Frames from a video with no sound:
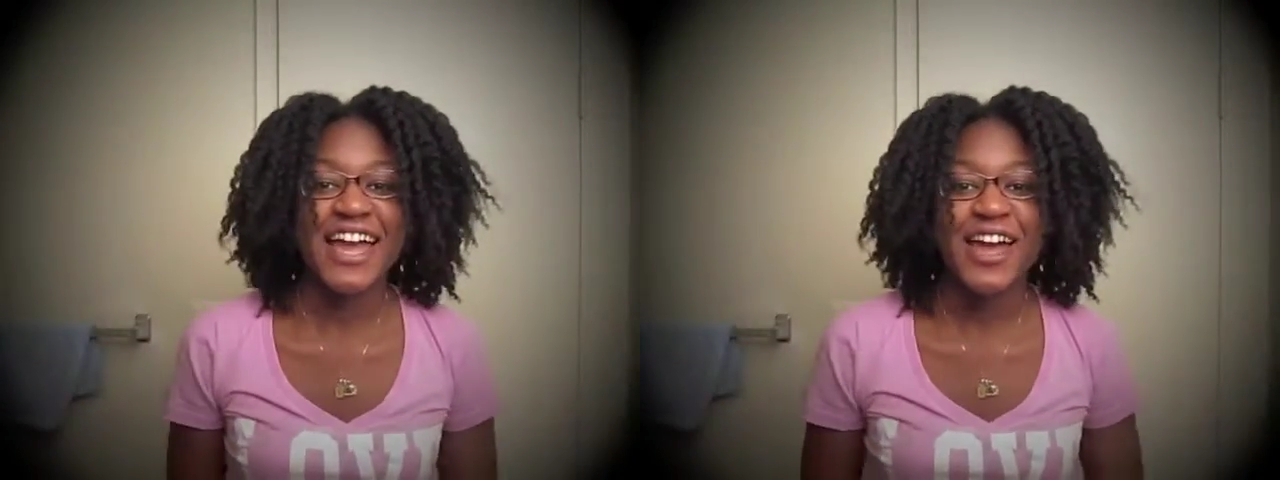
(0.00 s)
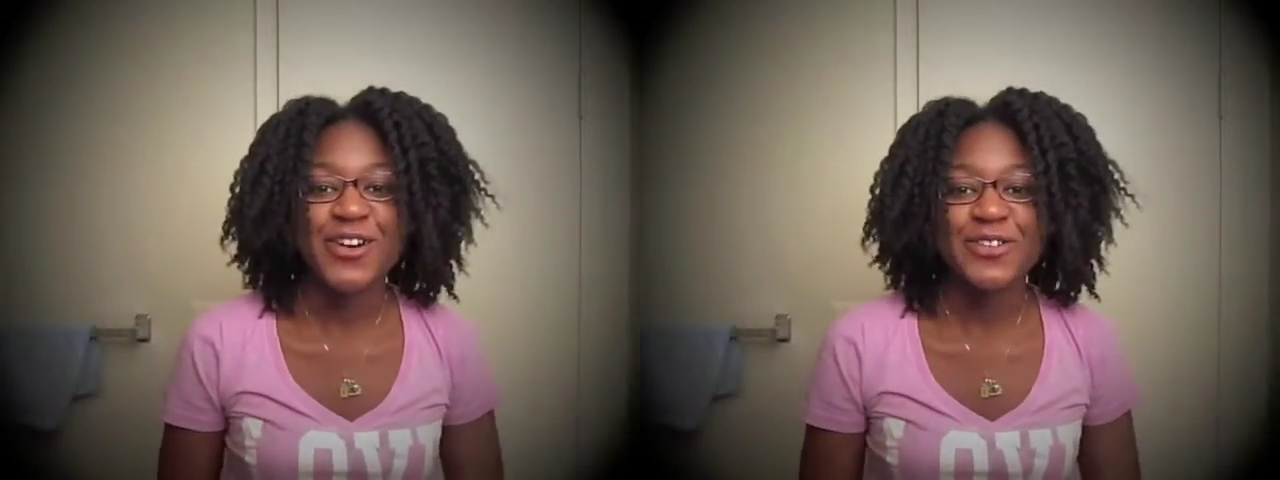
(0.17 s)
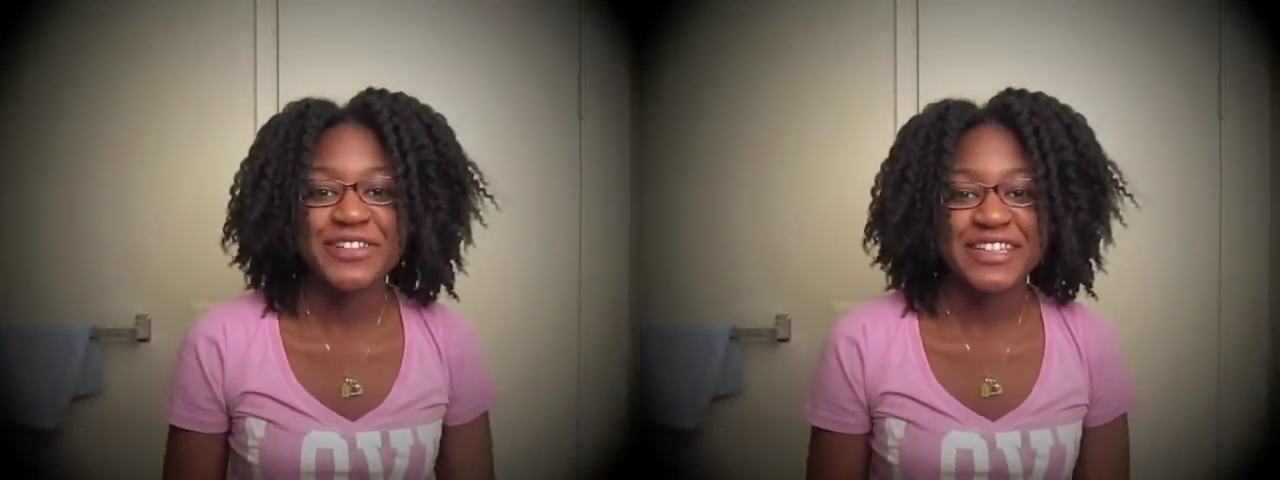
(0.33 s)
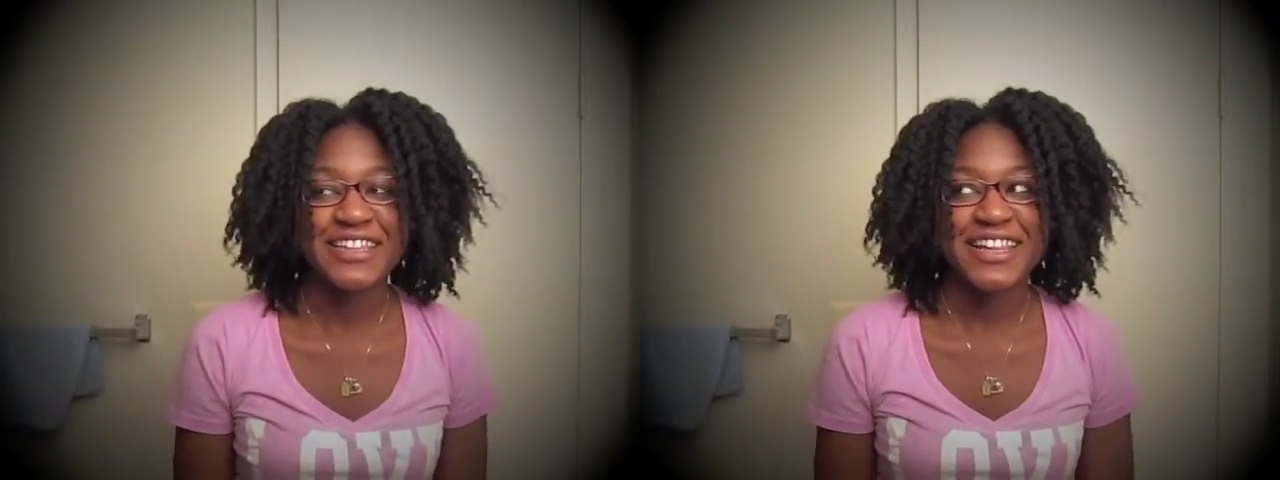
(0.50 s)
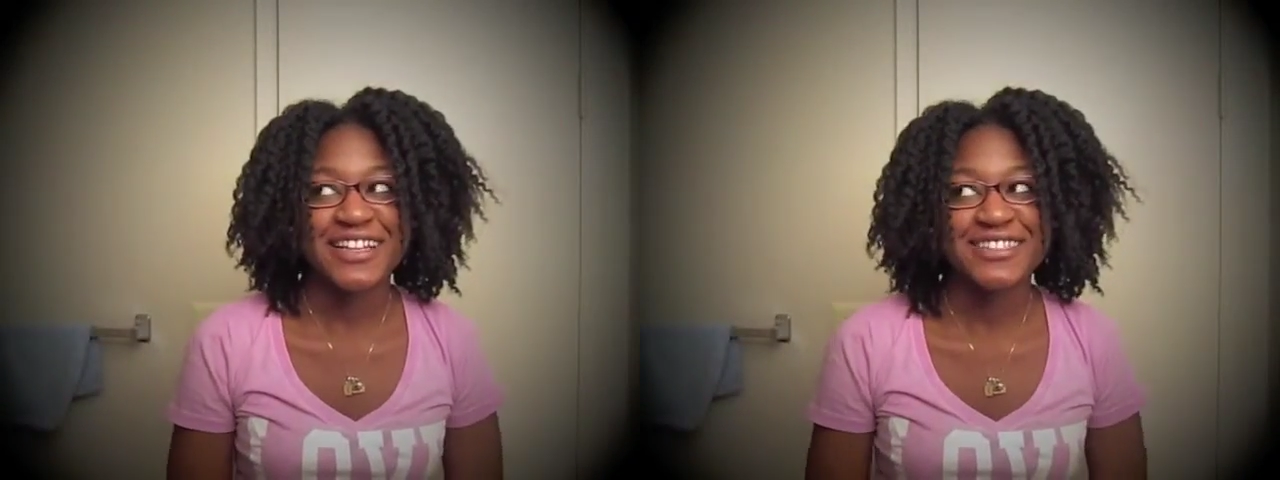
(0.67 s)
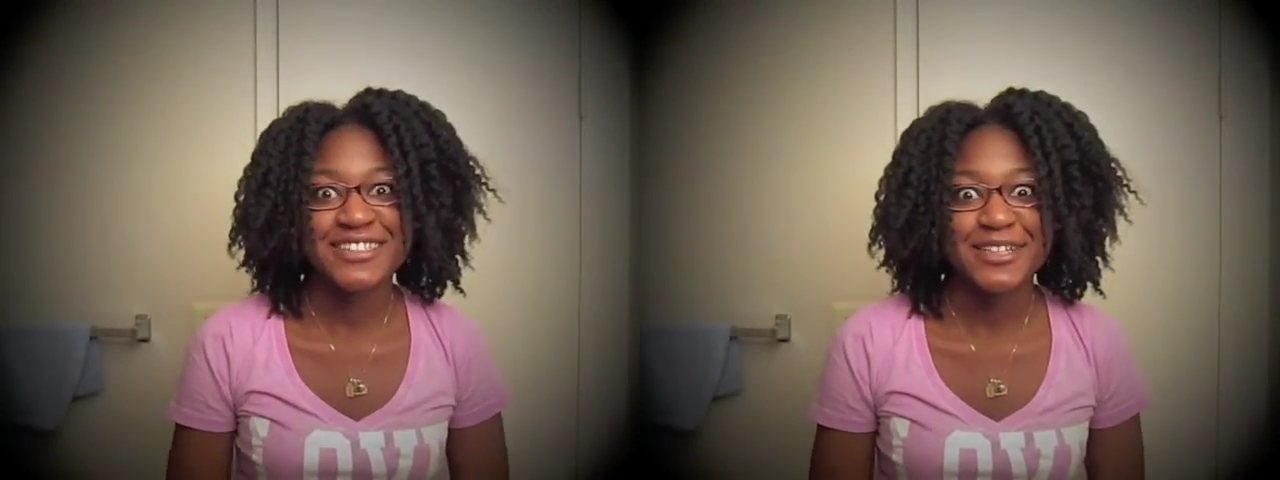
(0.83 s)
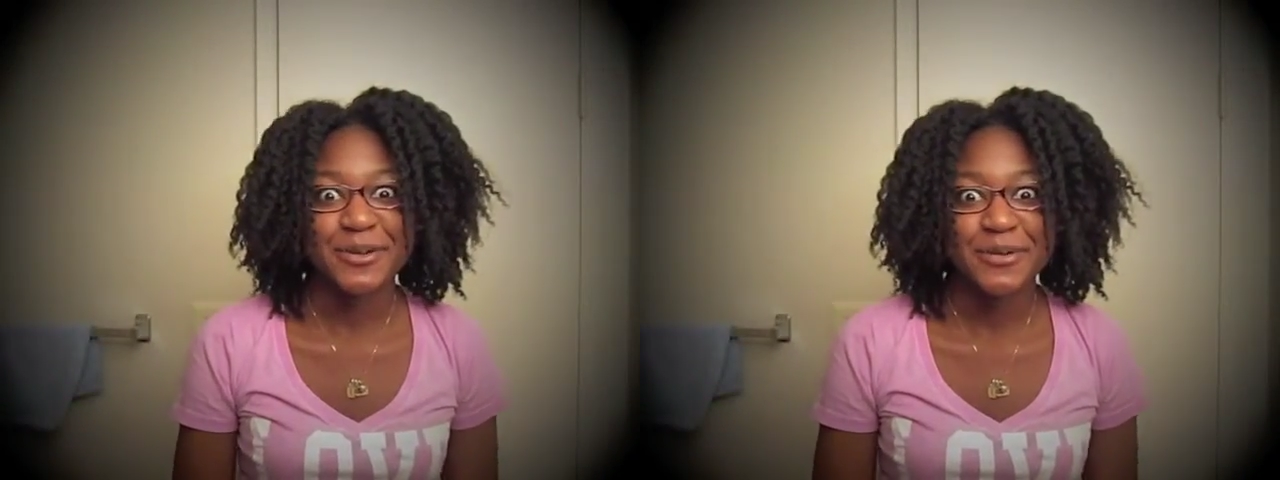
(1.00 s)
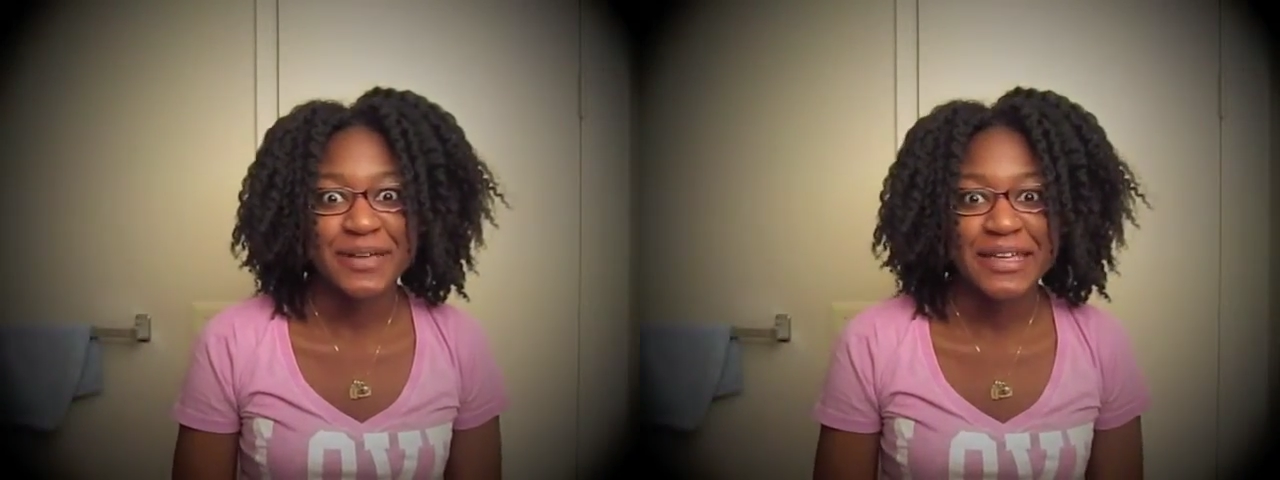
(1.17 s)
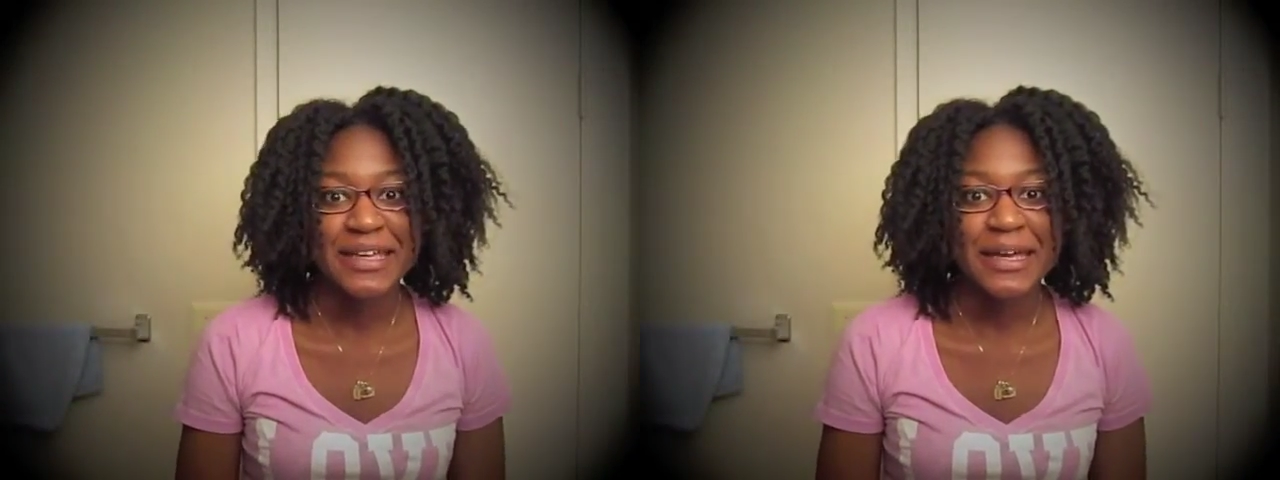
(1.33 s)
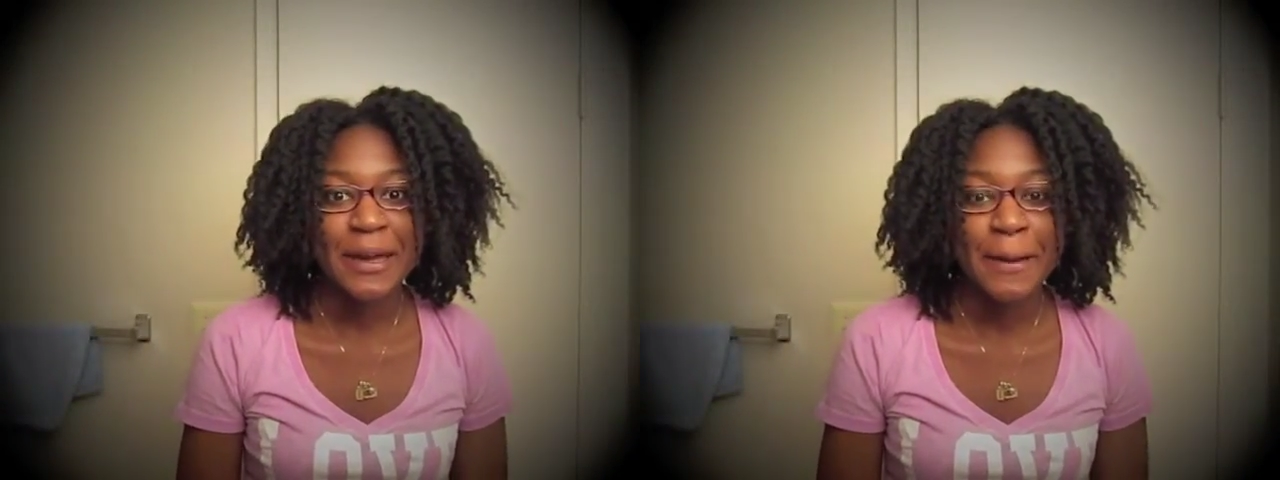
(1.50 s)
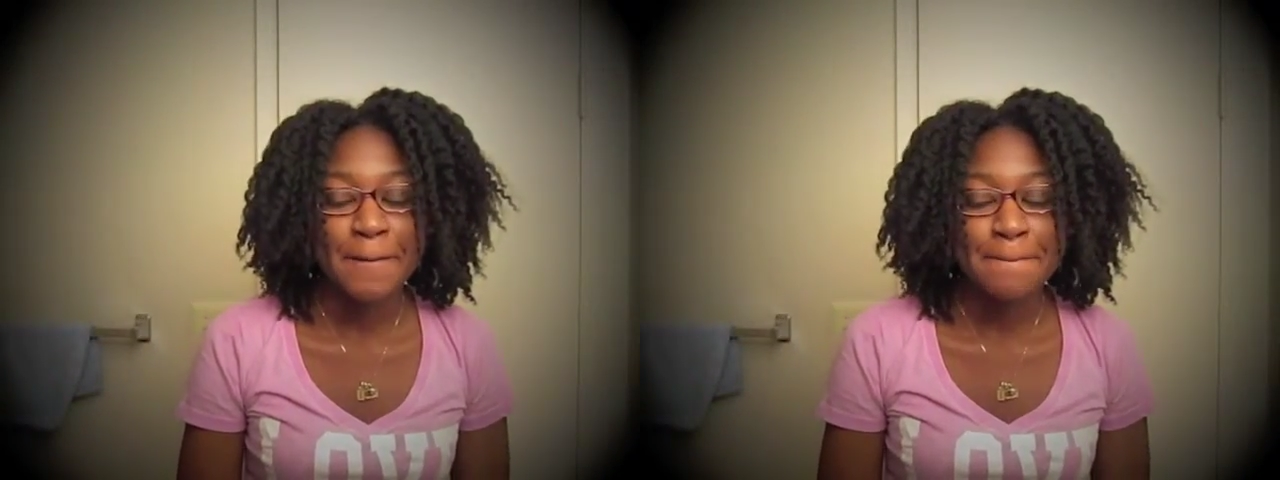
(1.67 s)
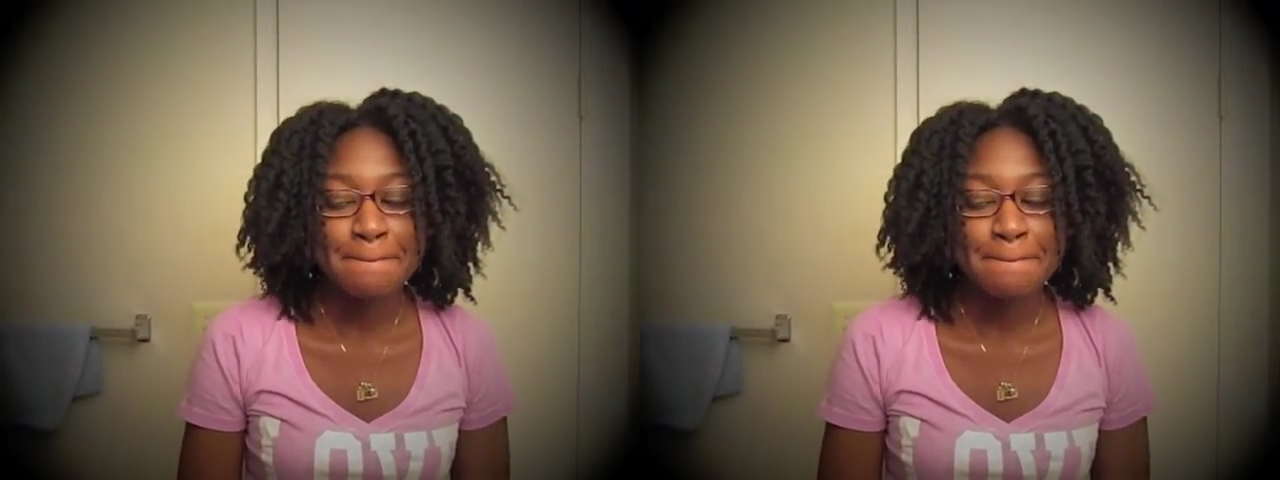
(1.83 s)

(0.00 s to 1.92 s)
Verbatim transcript: I only lasted a week.